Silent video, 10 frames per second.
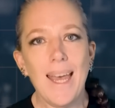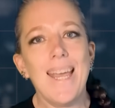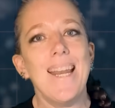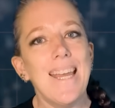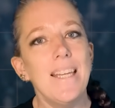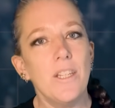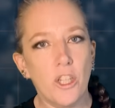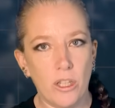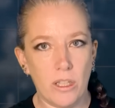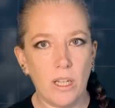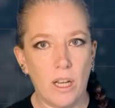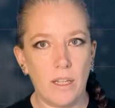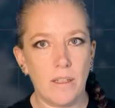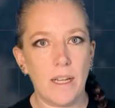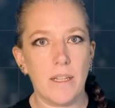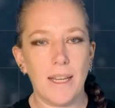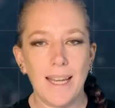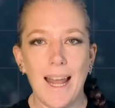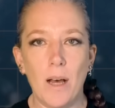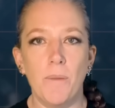It is good to learn things that
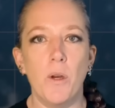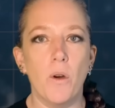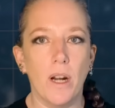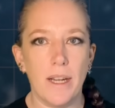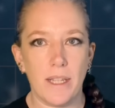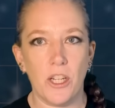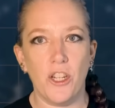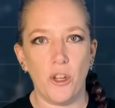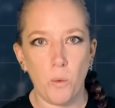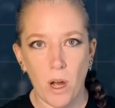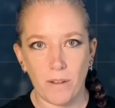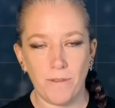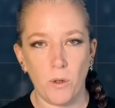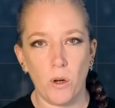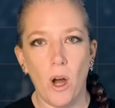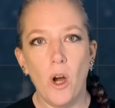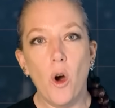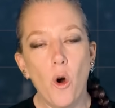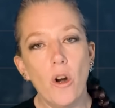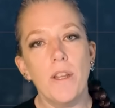can help the organisation you work for
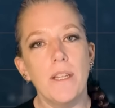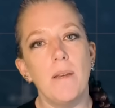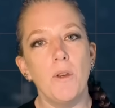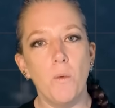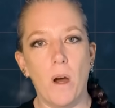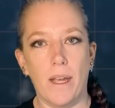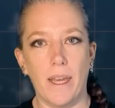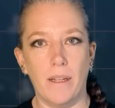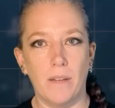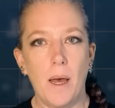or the team you work in.